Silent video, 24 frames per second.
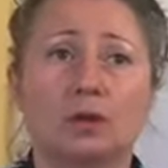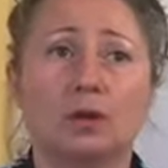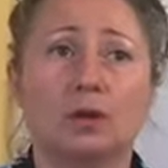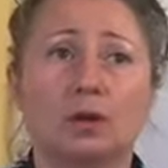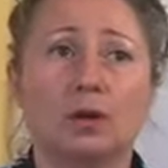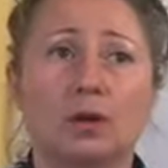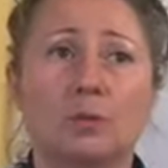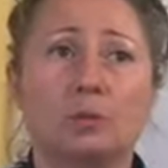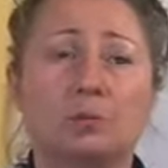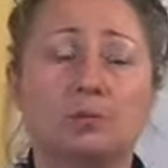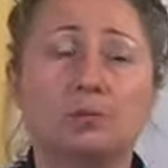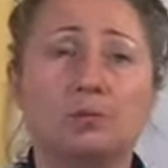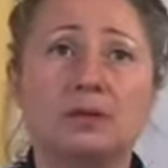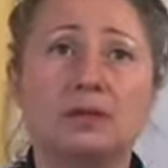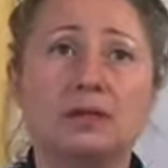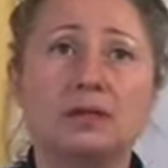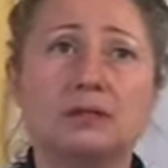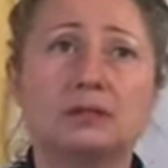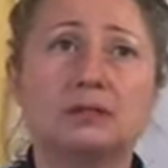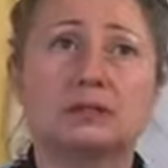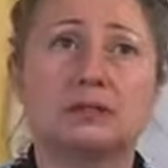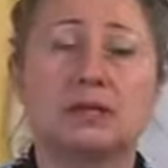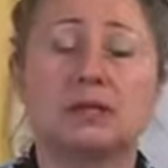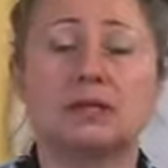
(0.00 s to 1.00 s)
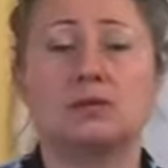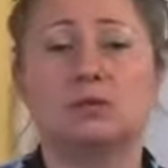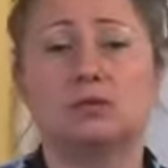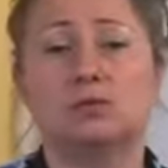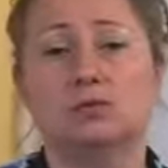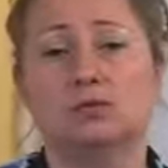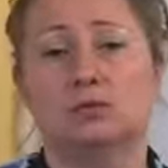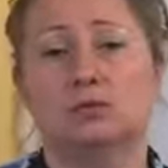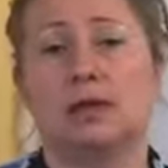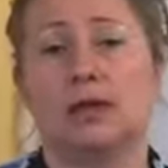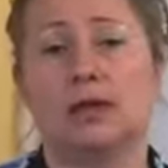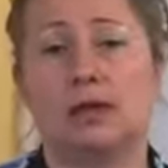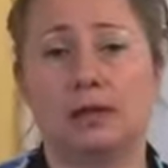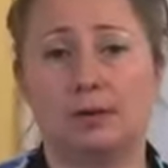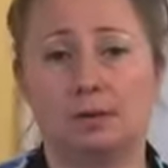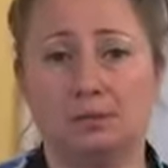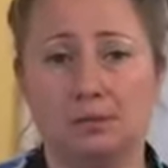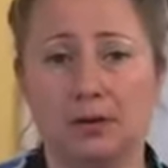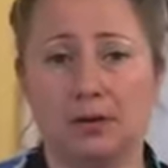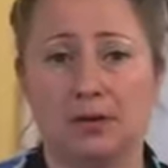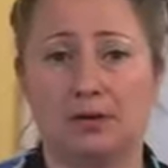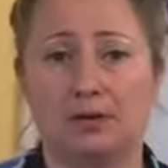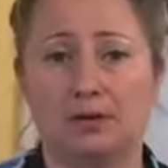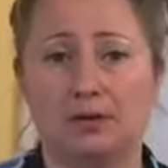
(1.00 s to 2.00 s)
a piece that you like
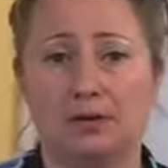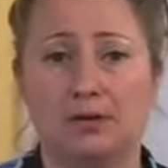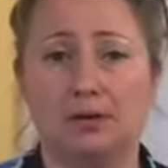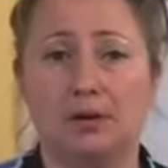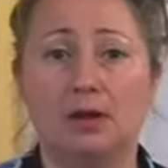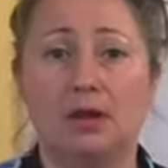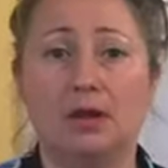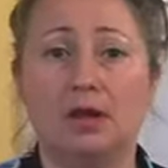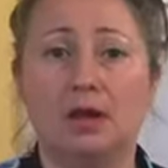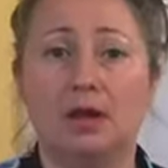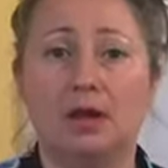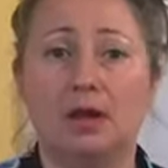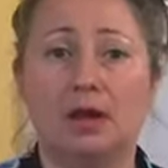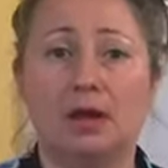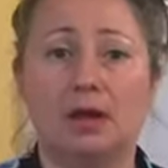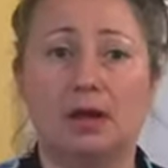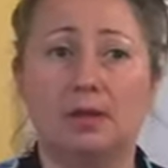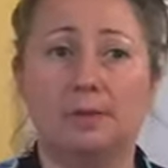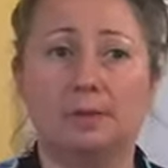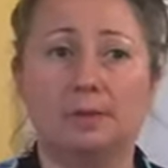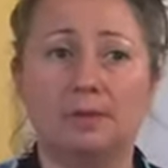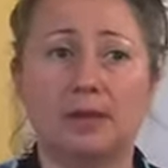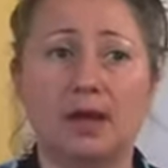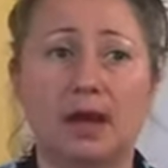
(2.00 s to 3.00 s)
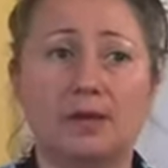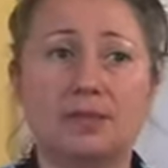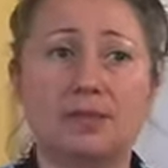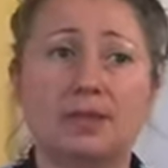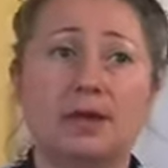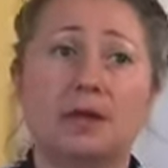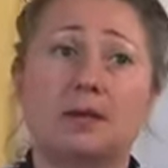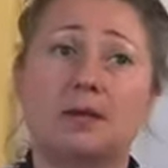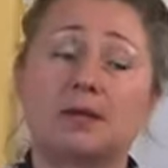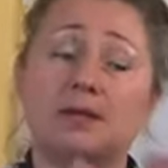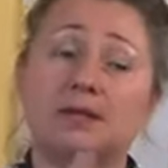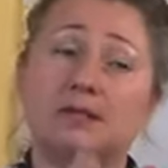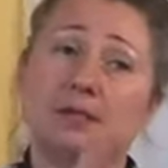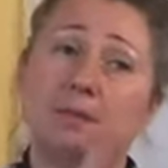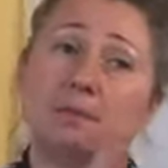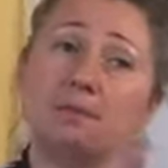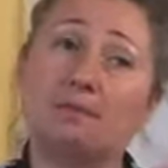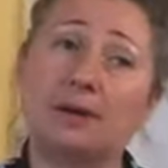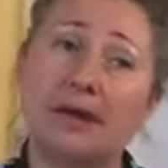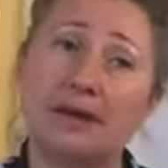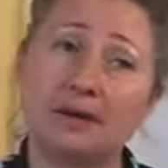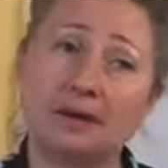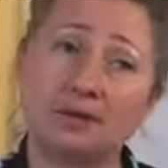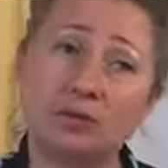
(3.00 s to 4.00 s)
better. Not that it's a
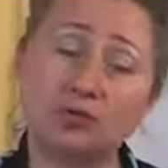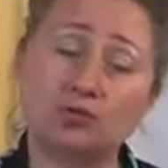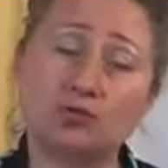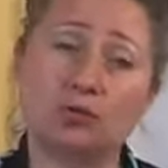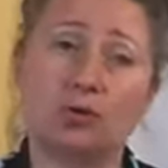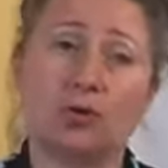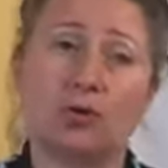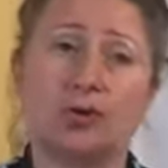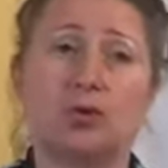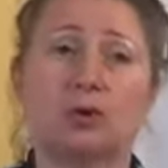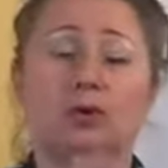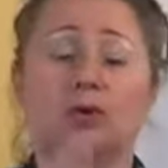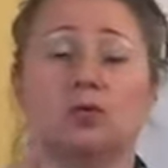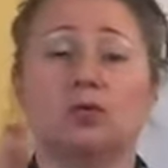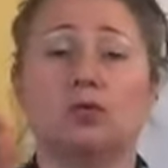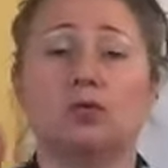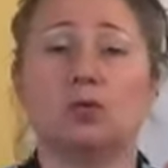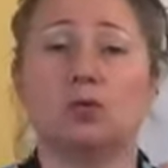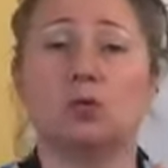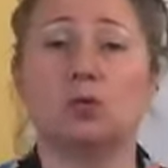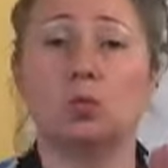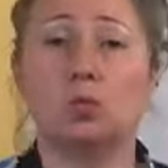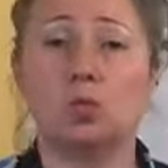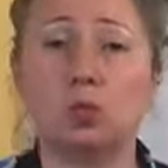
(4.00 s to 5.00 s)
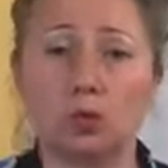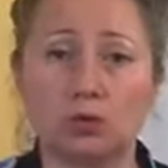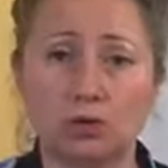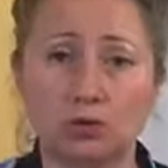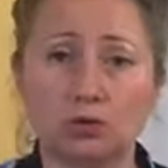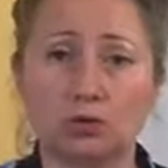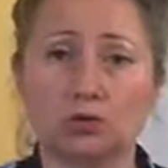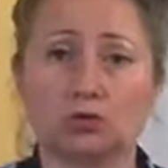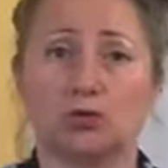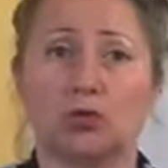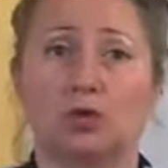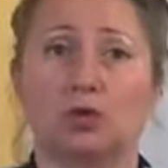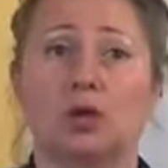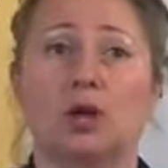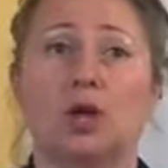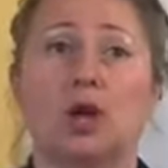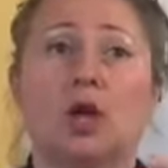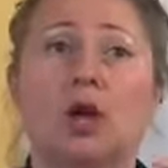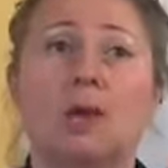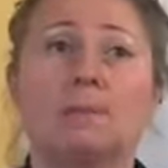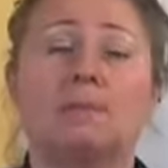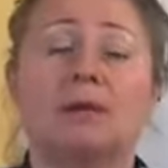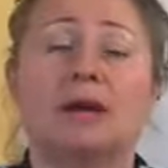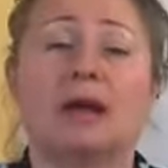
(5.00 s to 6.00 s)
better drawing or a worse drawing,
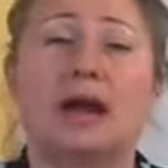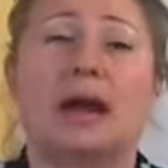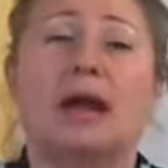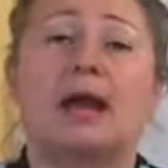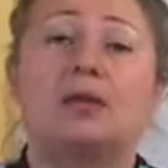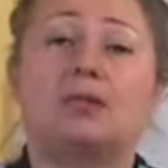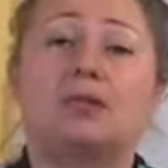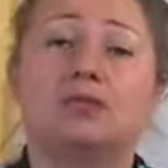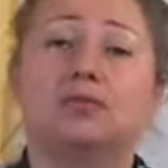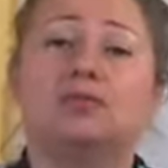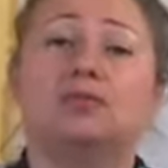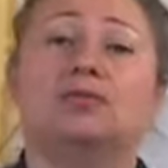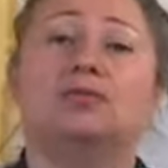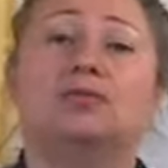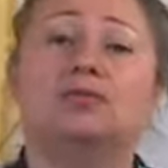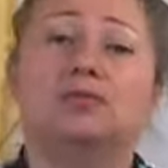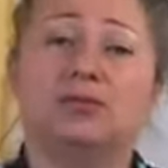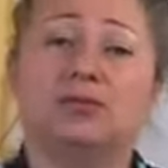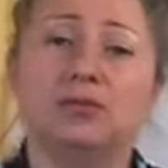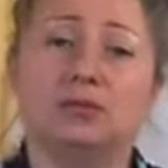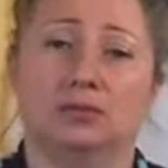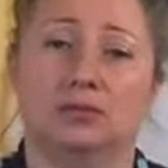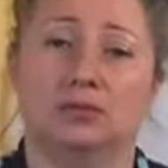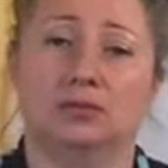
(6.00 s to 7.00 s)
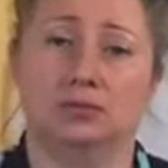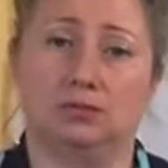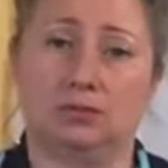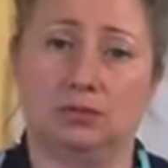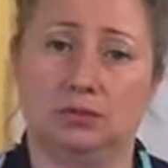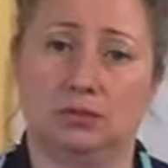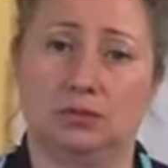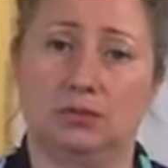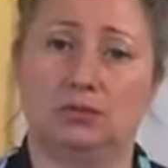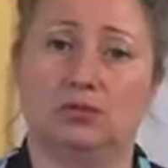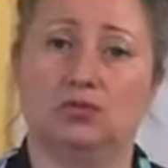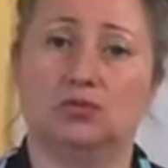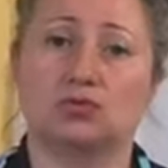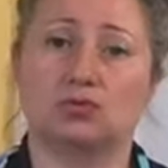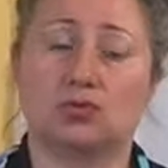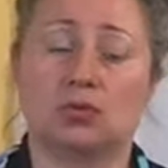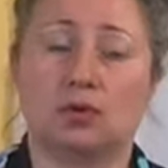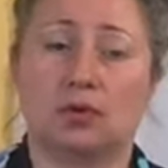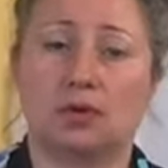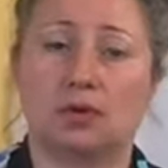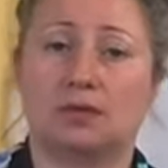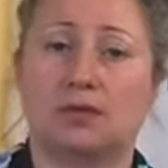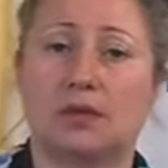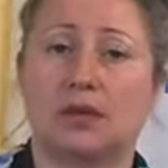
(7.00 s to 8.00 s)
but how you feel towards the
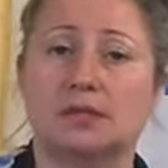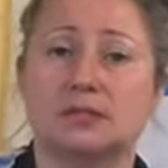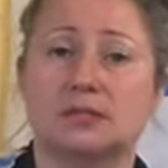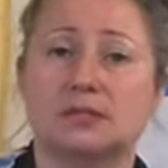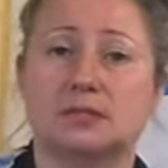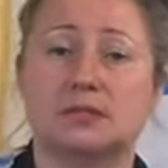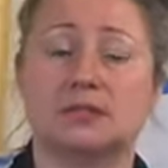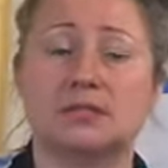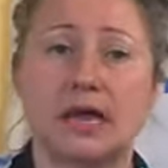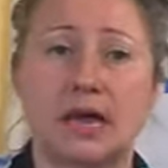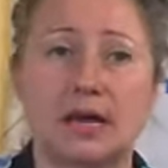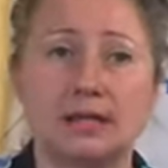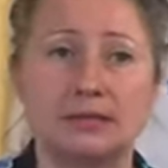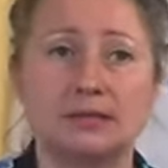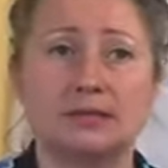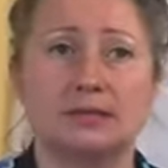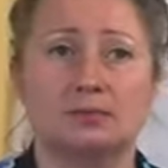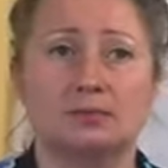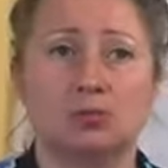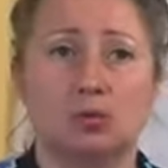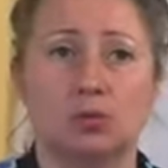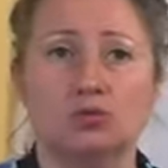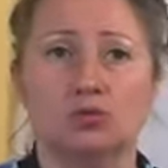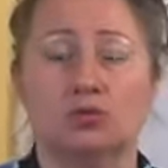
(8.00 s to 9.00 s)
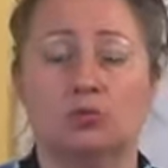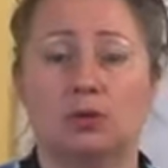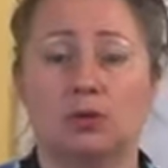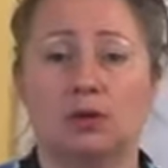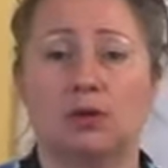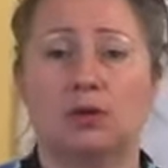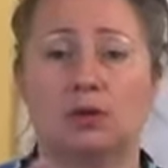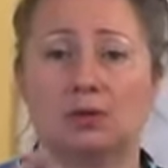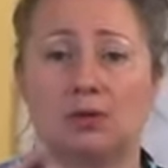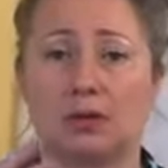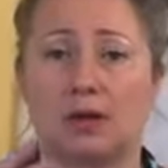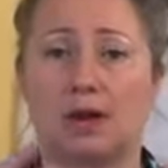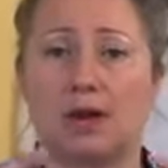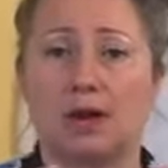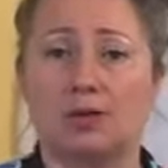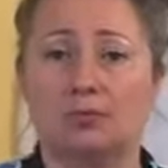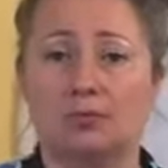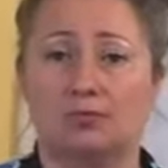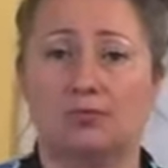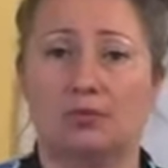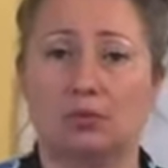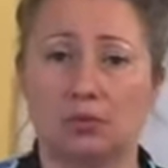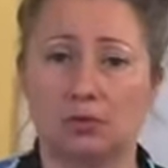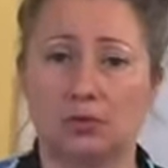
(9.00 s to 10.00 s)
drawing. That's the most part that I'm
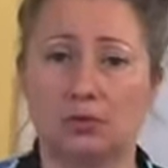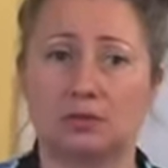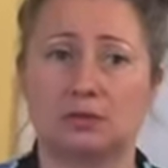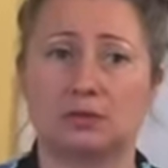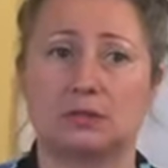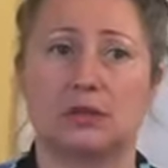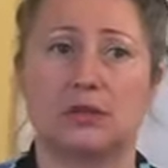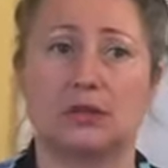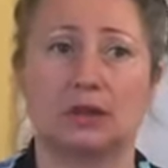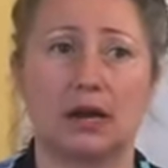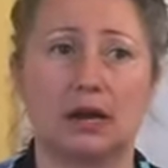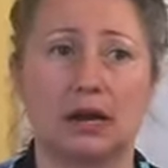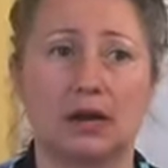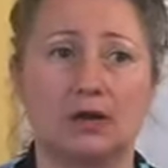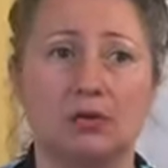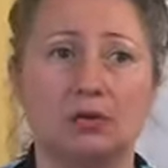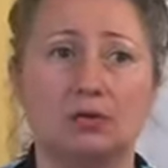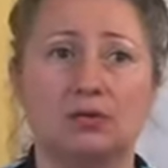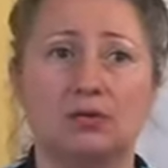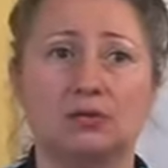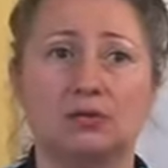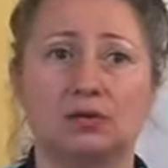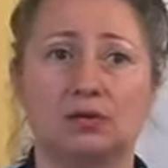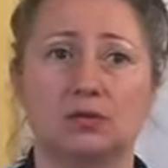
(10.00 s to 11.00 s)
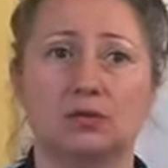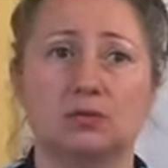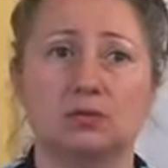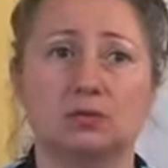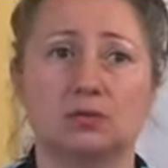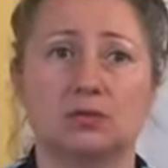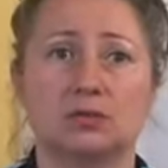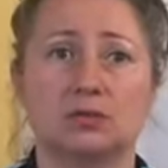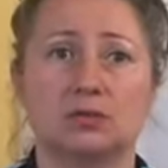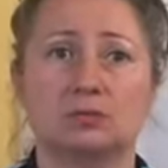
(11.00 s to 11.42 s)
focused on, how you feel towards